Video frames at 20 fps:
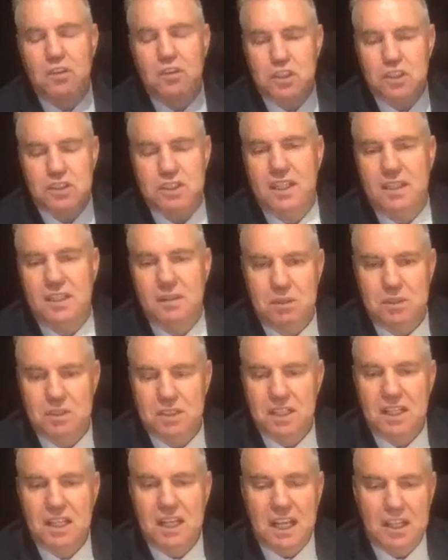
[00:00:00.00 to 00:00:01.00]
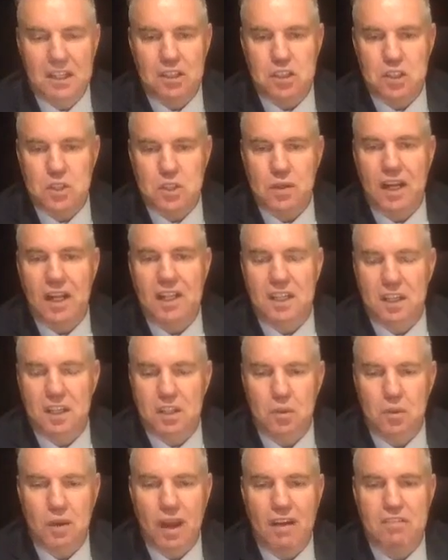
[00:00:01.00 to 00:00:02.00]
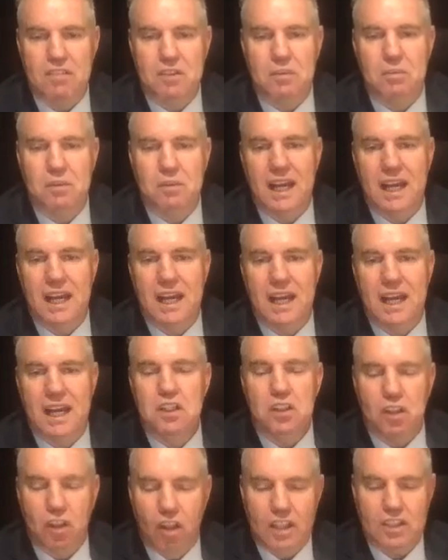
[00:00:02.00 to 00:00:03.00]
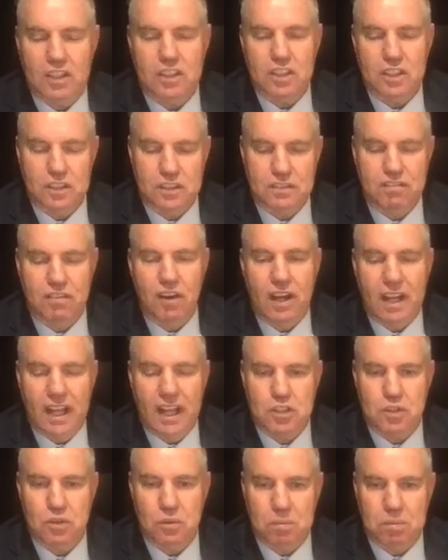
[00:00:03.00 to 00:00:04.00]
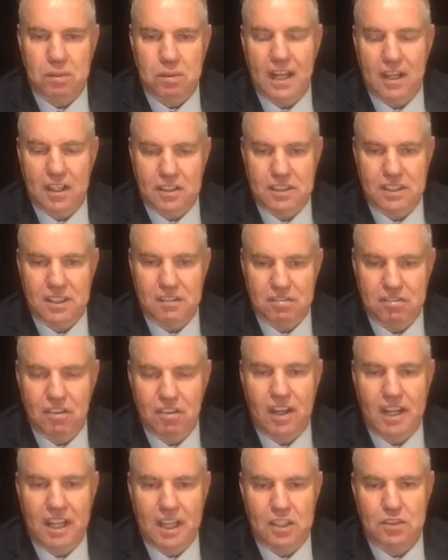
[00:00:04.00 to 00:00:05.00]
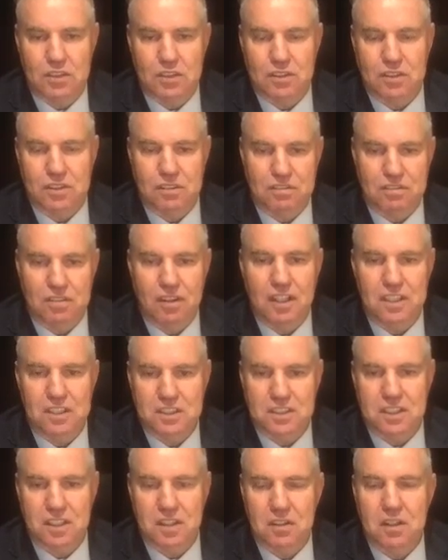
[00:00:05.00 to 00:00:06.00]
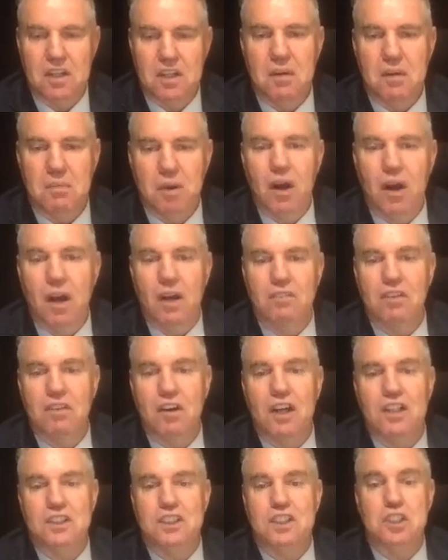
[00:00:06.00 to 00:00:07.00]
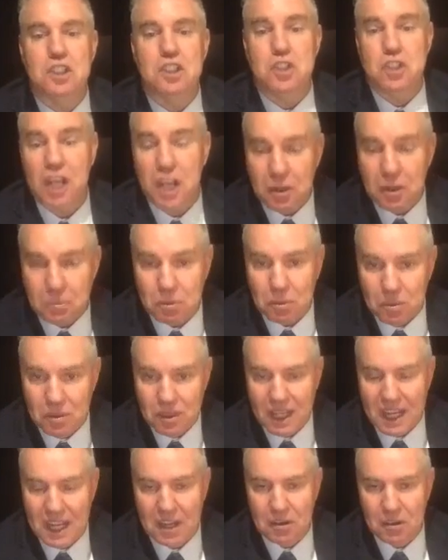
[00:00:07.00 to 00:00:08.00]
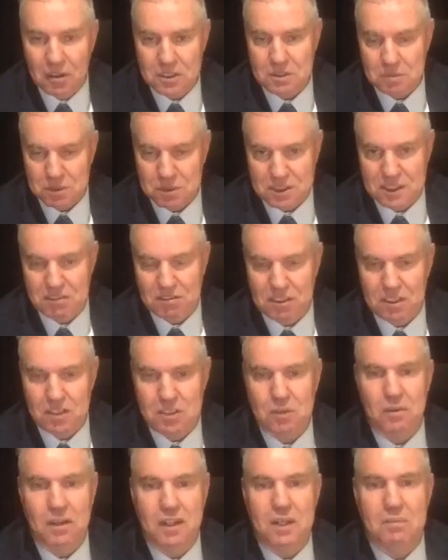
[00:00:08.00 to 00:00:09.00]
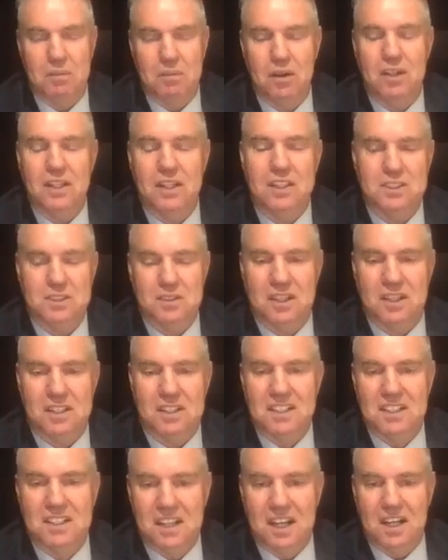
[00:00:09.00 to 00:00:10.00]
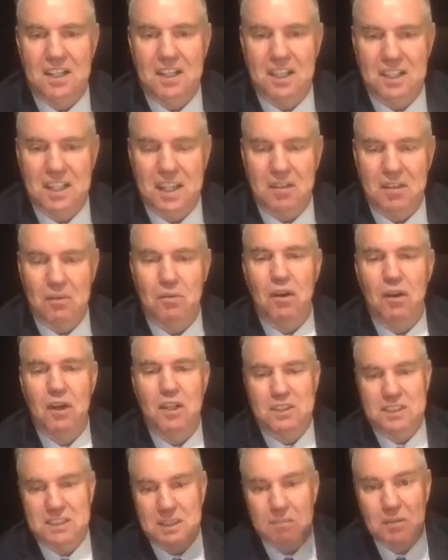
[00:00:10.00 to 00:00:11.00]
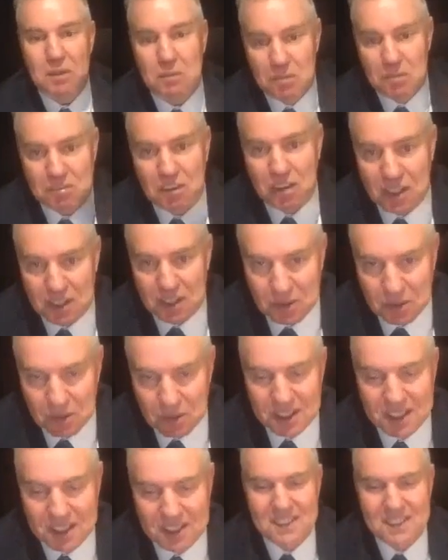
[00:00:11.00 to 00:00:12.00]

here, because in Australia, you have to be a licensed financial planner to give financial advice. So my advice is general and not specific to anybody. So I need it, otherwise someone will find a lawyer.